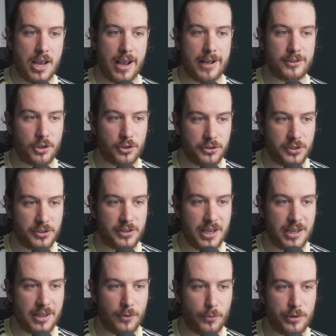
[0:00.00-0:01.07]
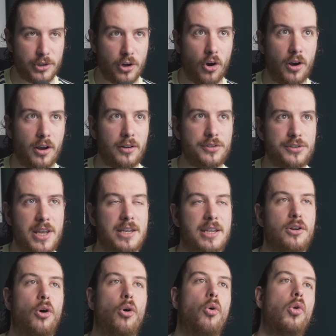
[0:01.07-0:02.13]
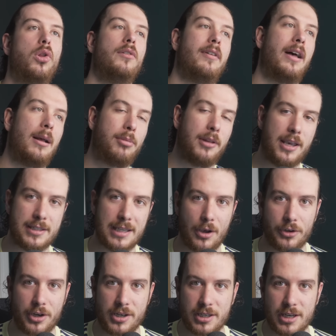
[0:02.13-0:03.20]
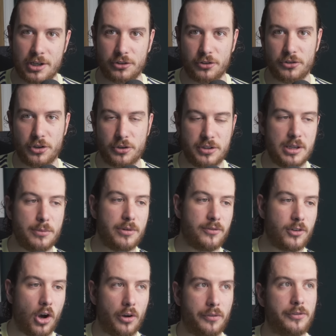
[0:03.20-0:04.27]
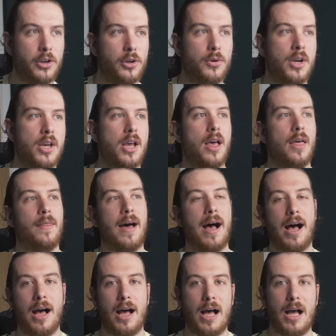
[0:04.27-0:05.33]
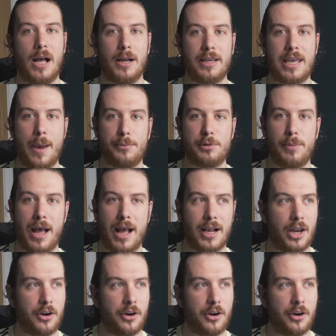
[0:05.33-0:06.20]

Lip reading: It's good to see that we're not sending all of our players out on international duty, and we've got a few that are kept back.